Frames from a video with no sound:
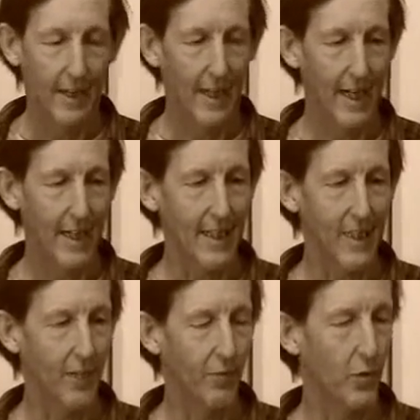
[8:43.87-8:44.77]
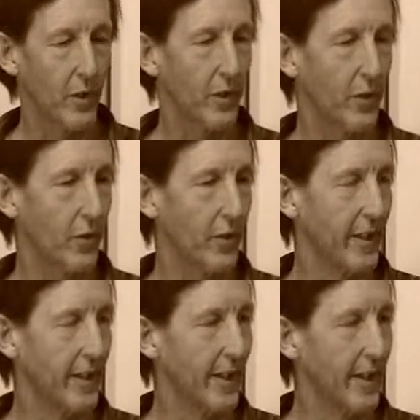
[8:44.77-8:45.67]
highly self-critical,
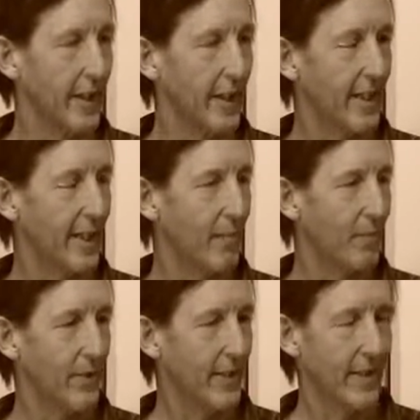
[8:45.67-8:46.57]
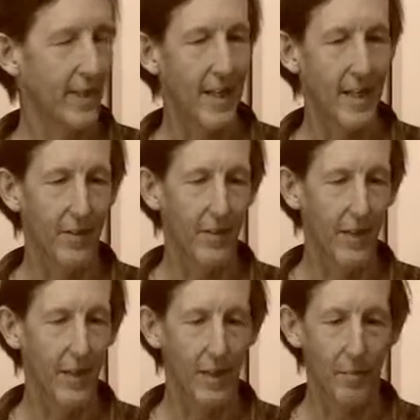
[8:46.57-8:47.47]
and I end up at the end of
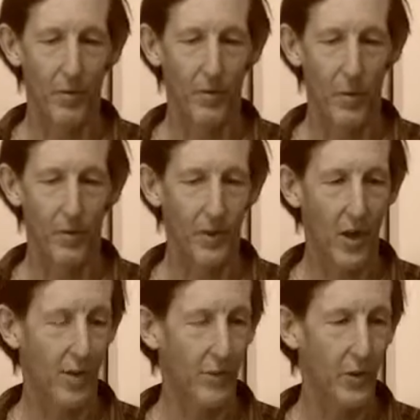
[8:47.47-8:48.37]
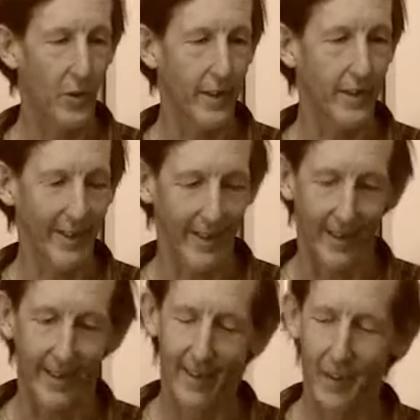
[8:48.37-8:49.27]
the, a performance often going, ah,
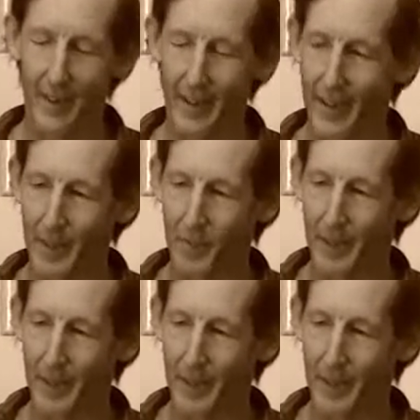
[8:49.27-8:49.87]
I could have done that.